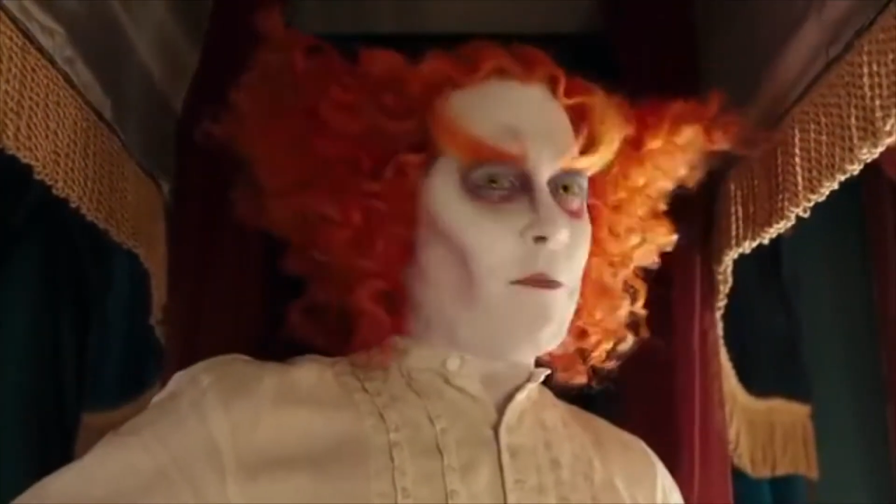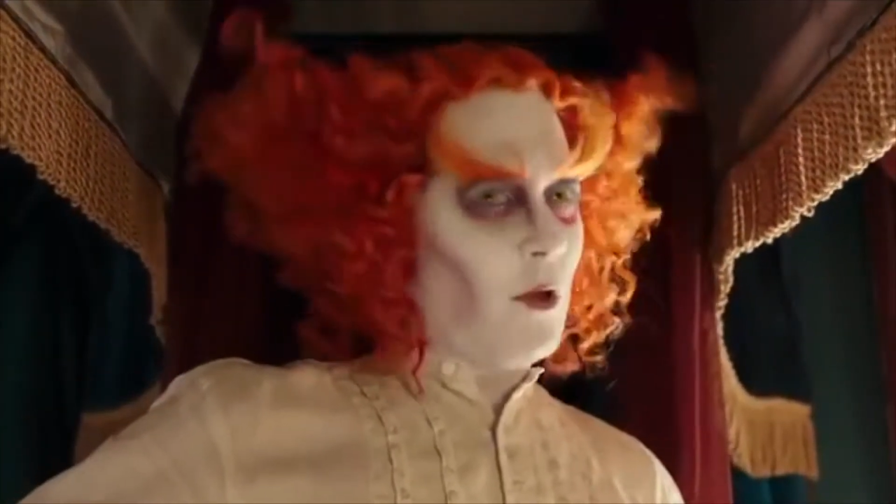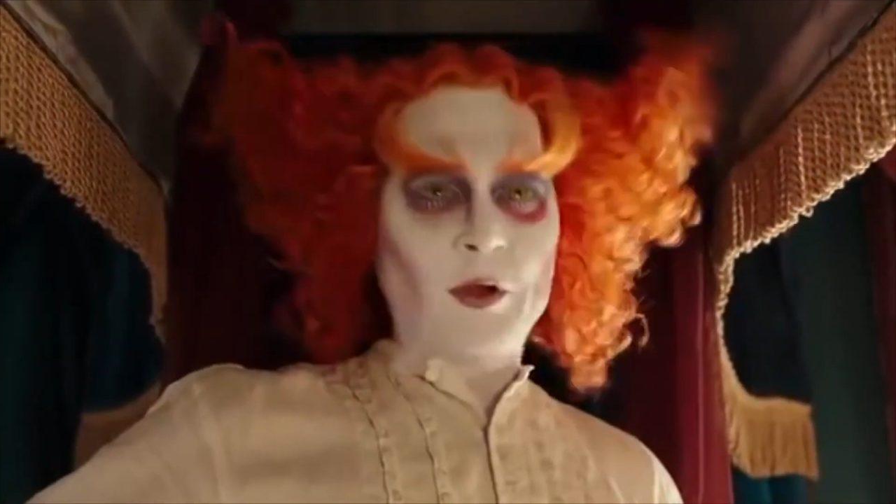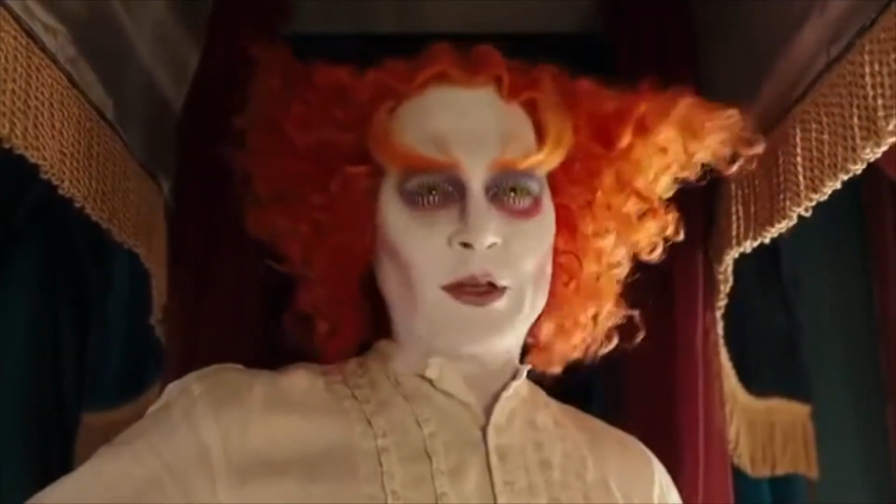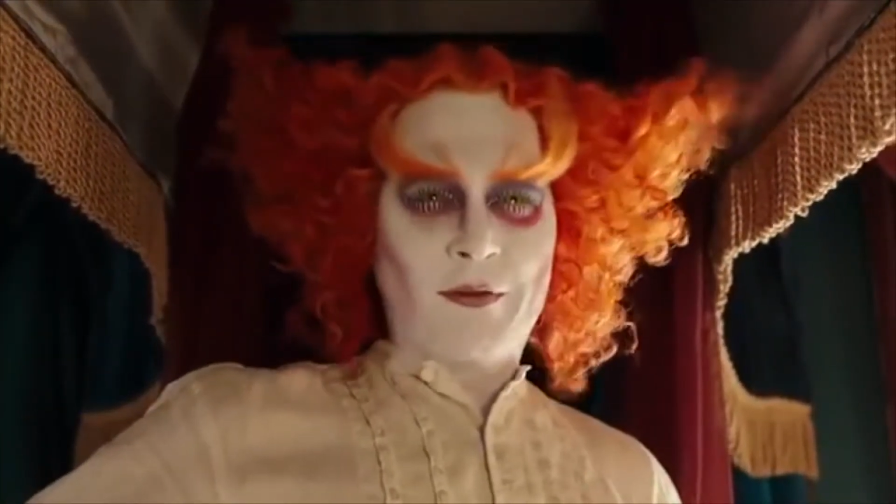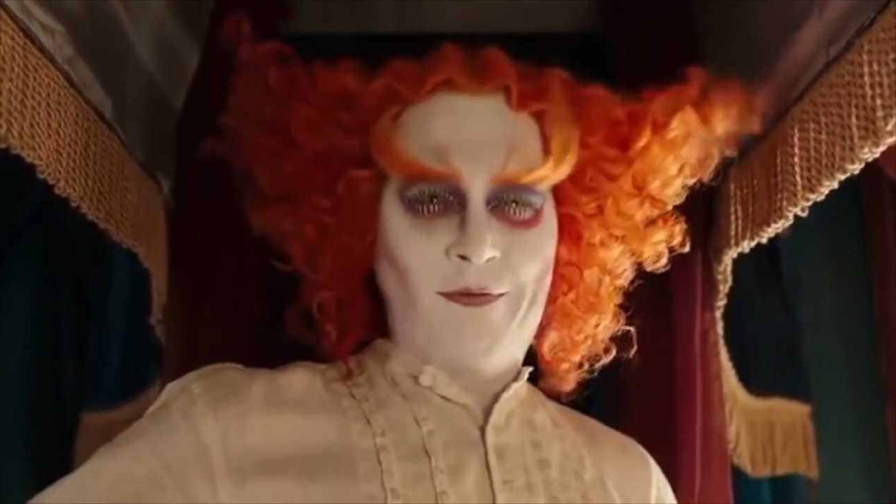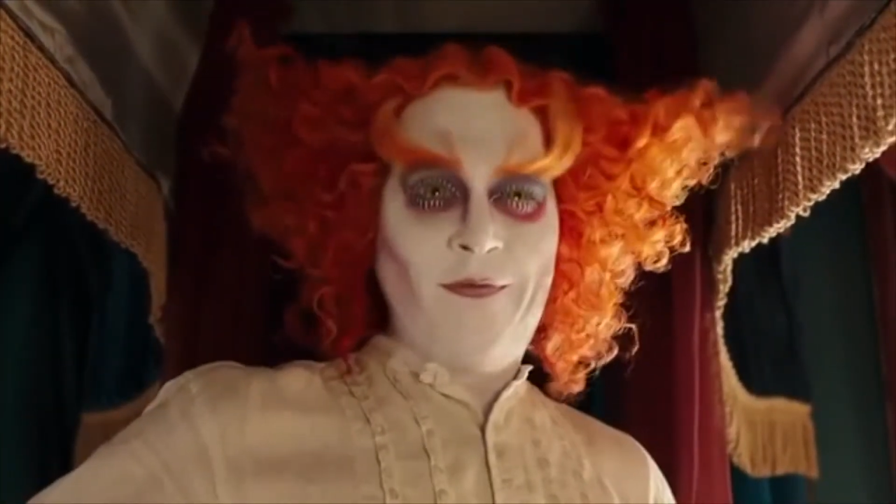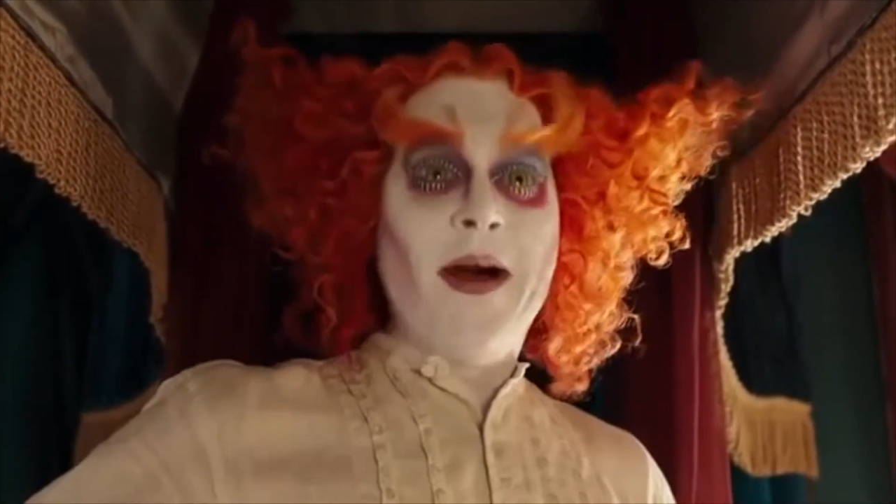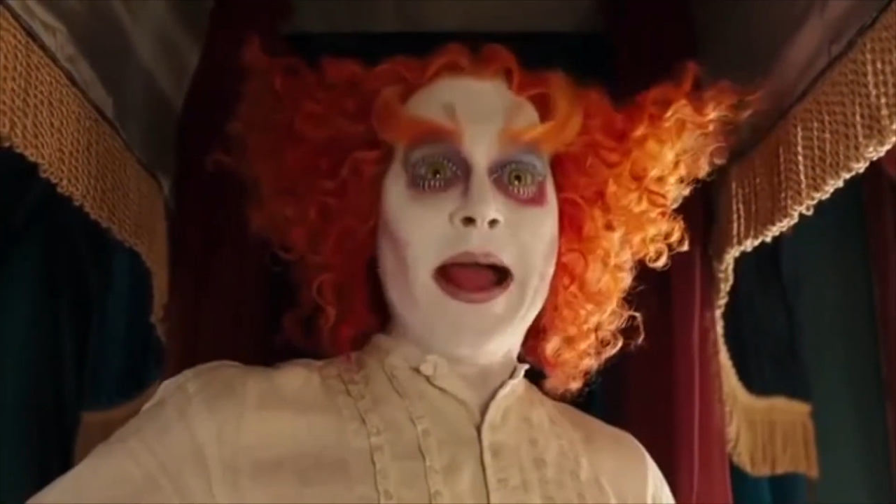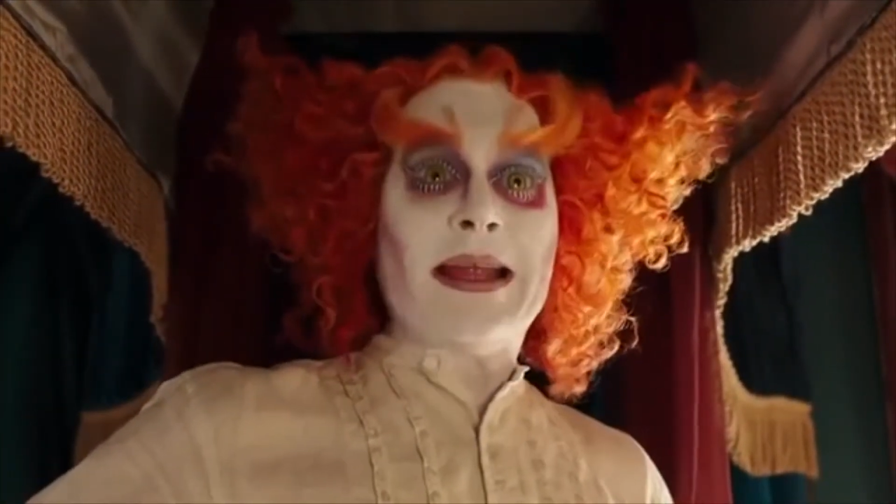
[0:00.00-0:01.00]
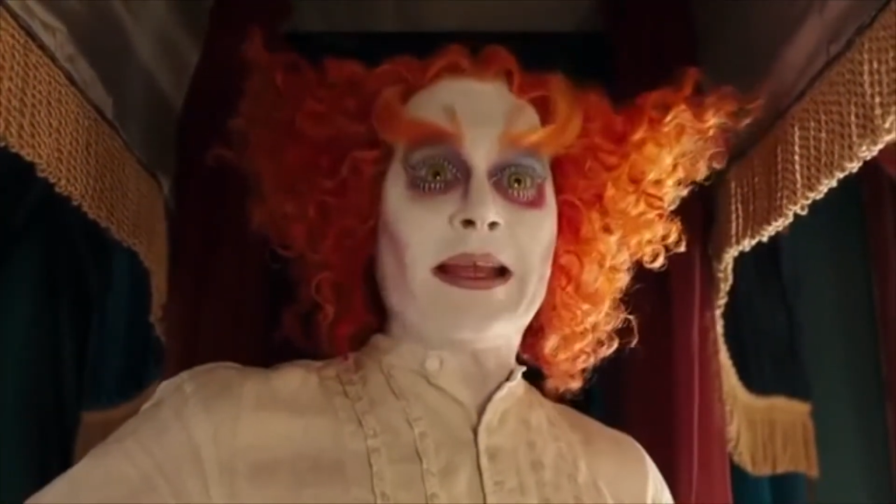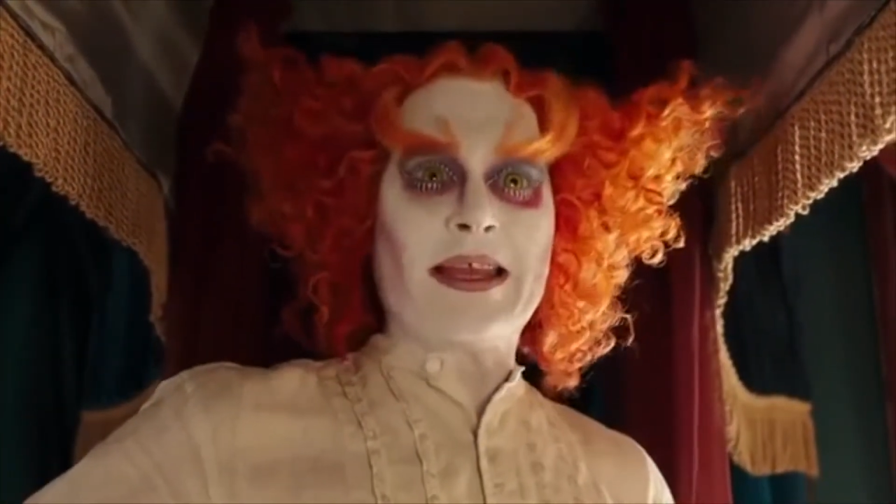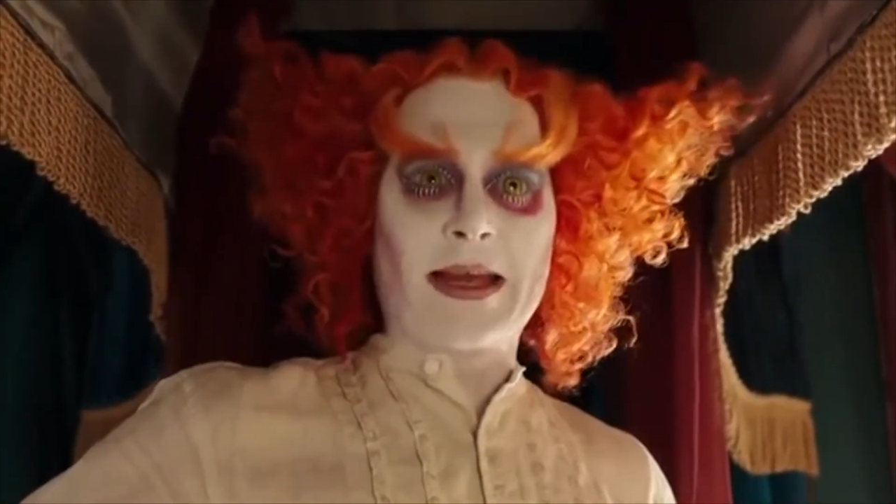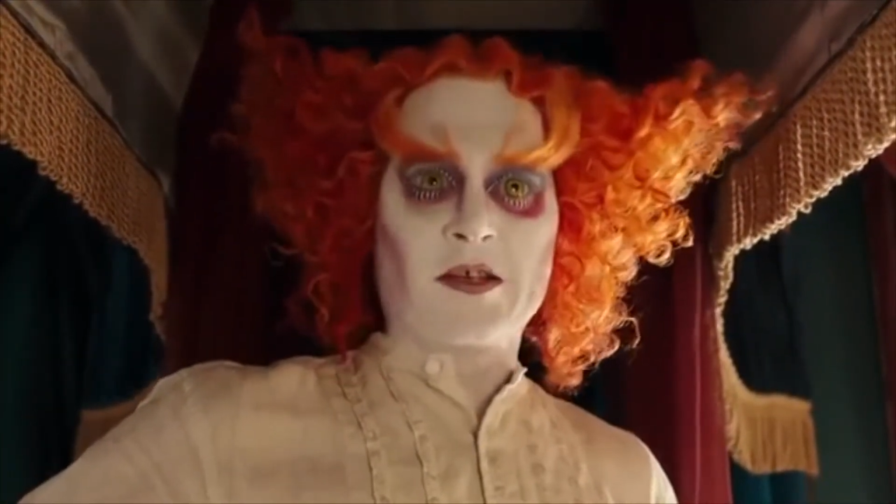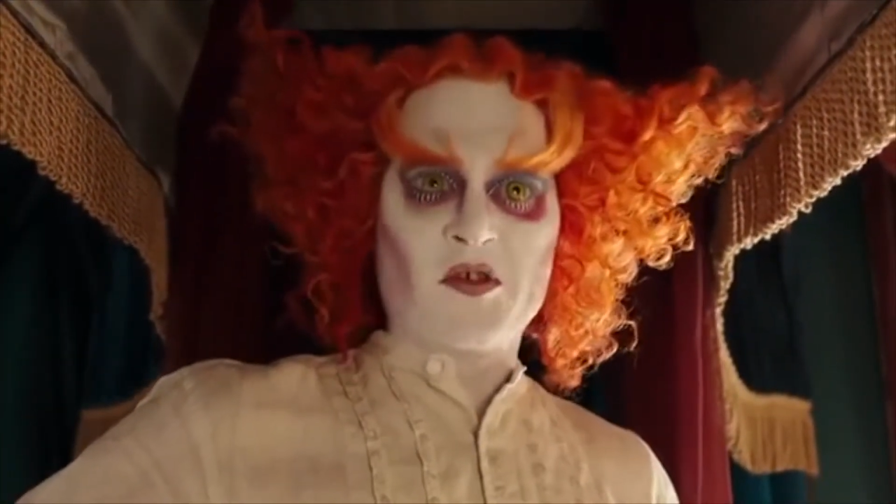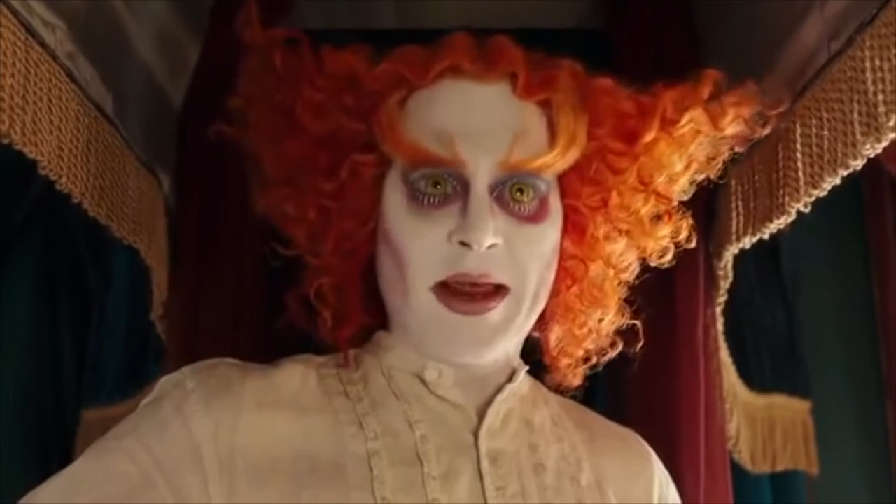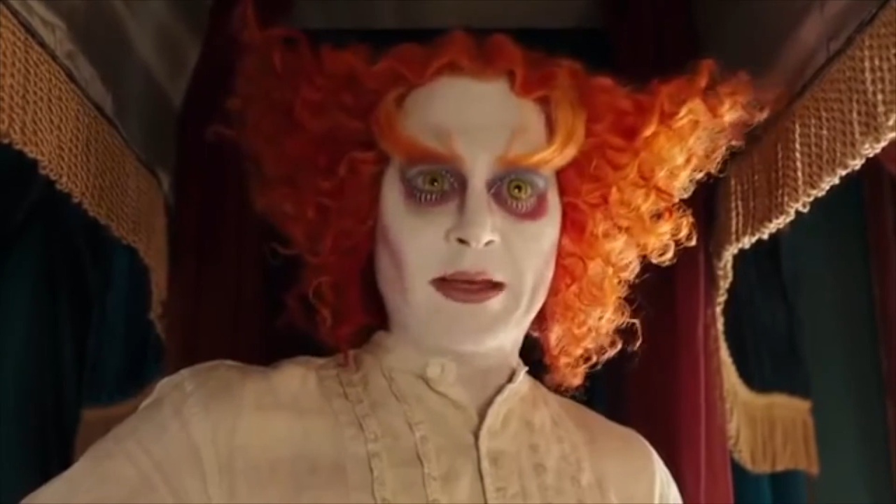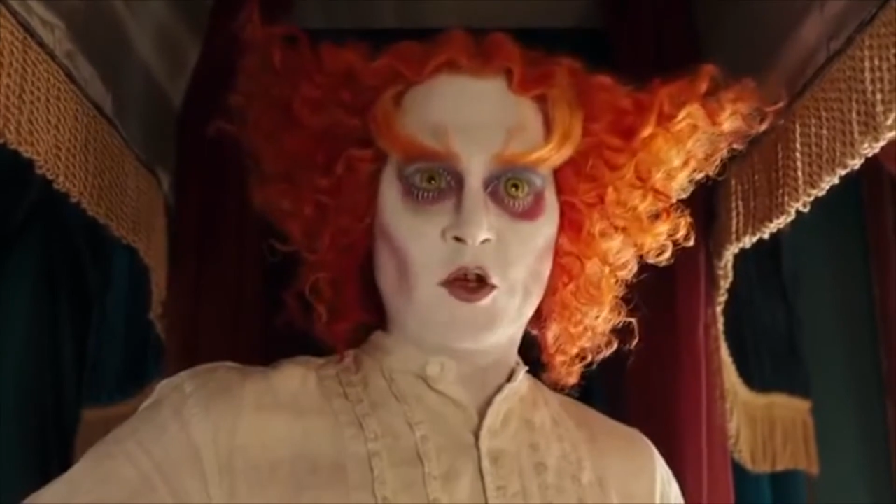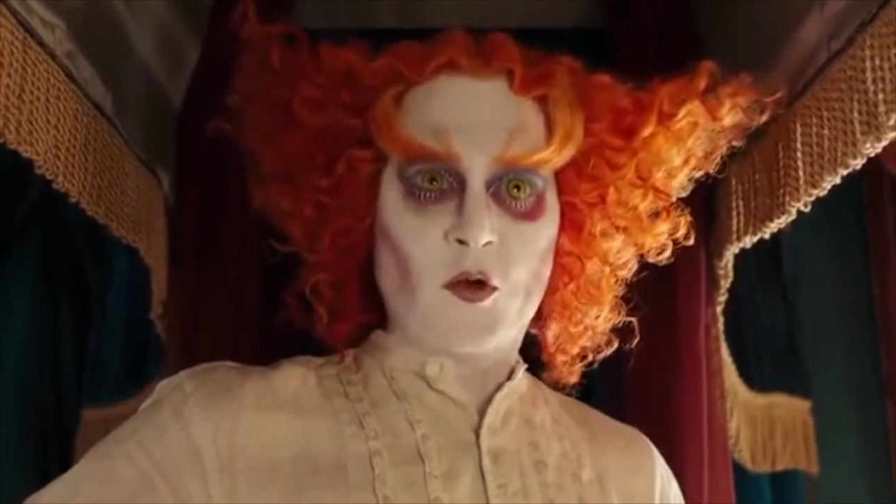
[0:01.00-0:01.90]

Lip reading: I'm going to find that Red